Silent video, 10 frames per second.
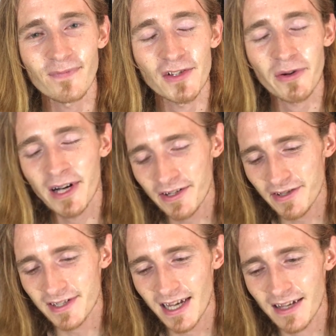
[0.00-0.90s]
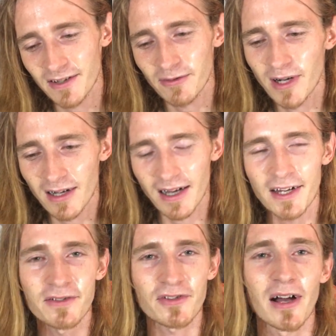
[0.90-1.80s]
So I understand that while
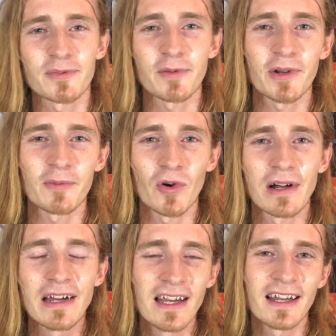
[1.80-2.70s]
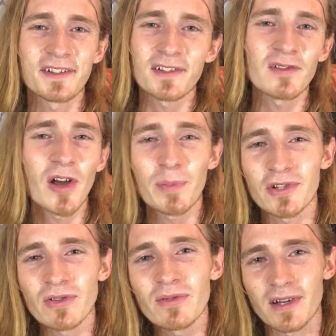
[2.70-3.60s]
I don't dropship anymore, it's still an
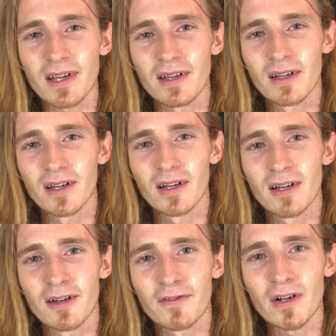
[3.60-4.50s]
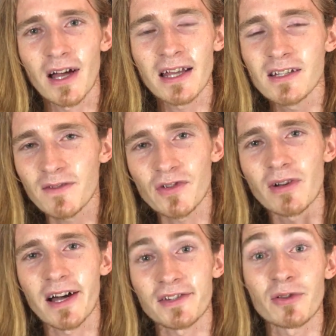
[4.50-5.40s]
opportunity for any of
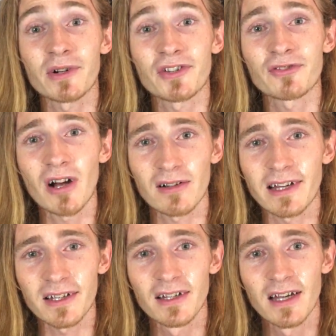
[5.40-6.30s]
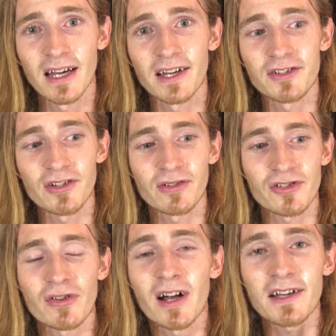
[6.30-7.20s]
you guys who are struggling and
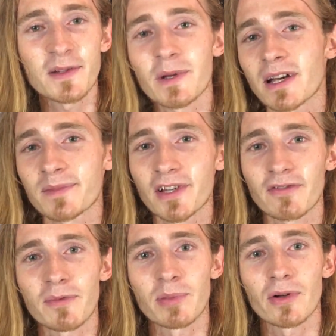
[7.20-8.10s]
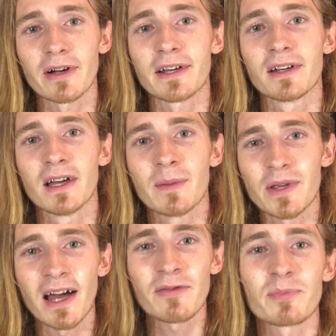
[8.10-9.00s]
you're trying to become self-employed,
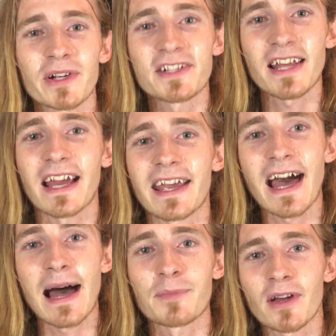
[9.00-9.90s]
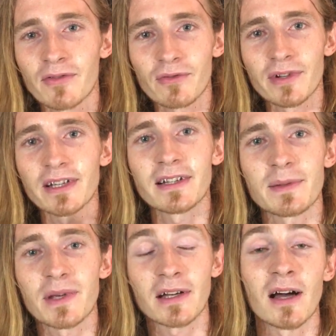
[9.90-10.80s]
but you haven't bridged that gap, you haven't
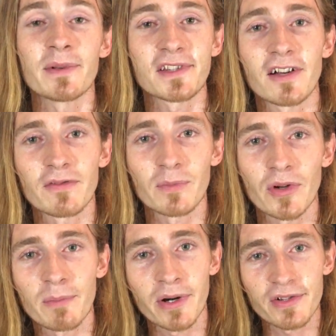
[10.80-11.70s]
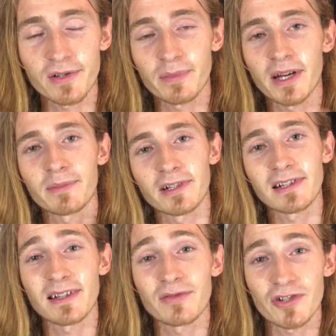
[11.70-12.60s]
really become a self-employed person and been able
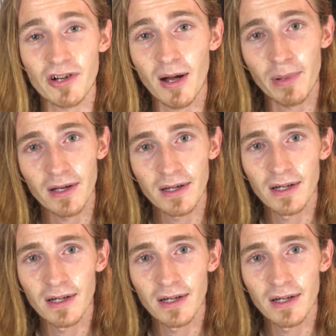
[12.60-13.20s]
to leave your job.